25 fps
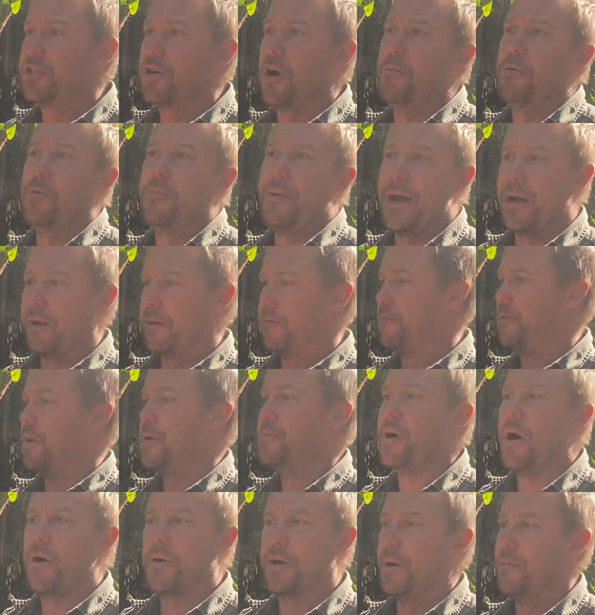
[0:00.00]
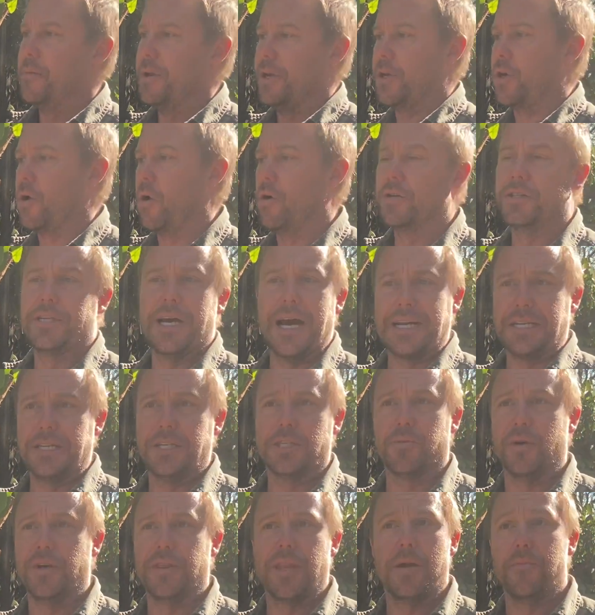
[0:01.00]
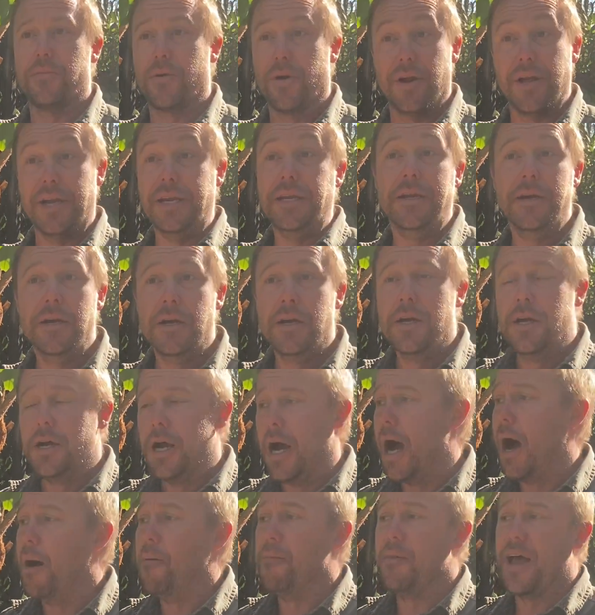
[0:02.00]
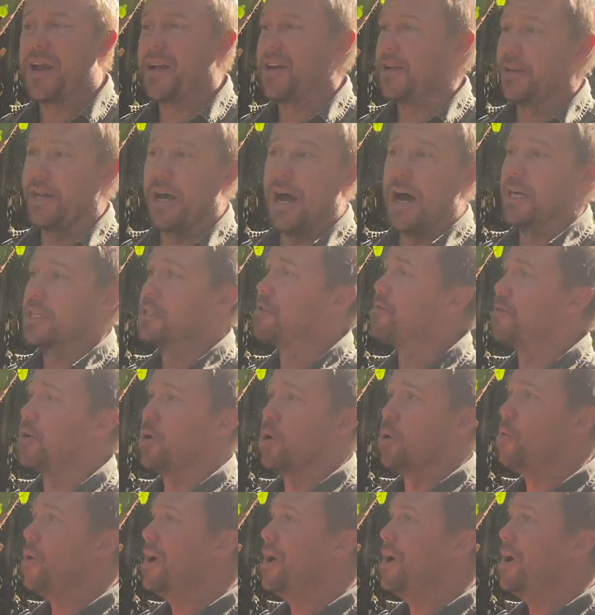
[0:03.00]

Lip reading: time a male and female come into contact is when they breed. That can last for a